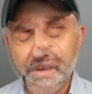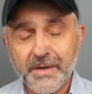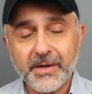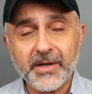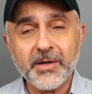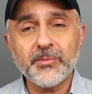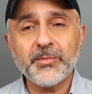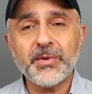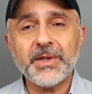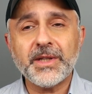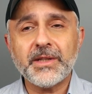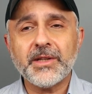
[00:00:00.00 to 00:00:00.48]
They're
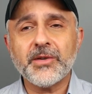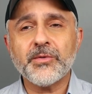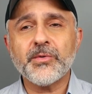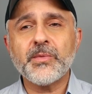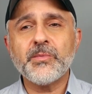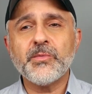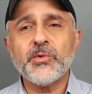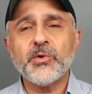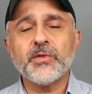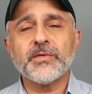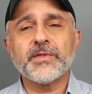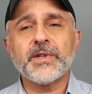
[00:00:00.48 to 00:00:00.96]
completely
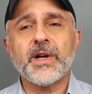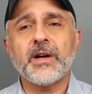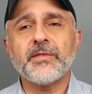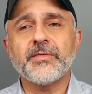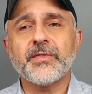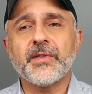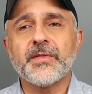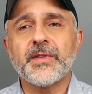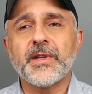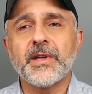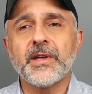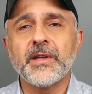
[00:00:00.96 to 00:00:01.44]
removed
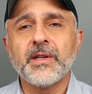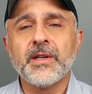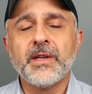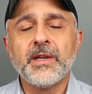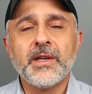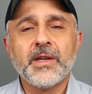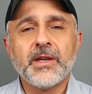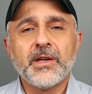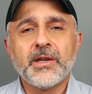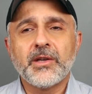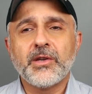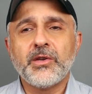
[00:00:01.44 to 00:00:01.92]
off of the
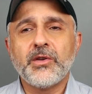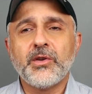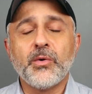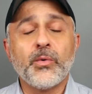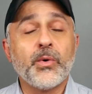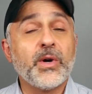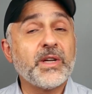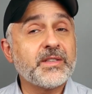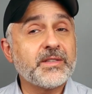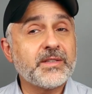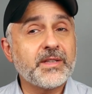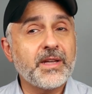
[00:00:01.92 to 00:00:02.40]

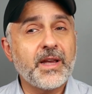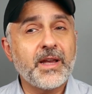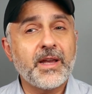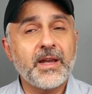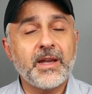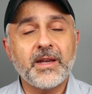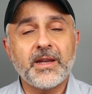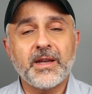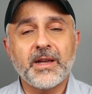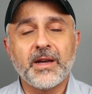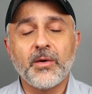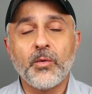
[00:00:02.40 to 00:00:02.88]
USA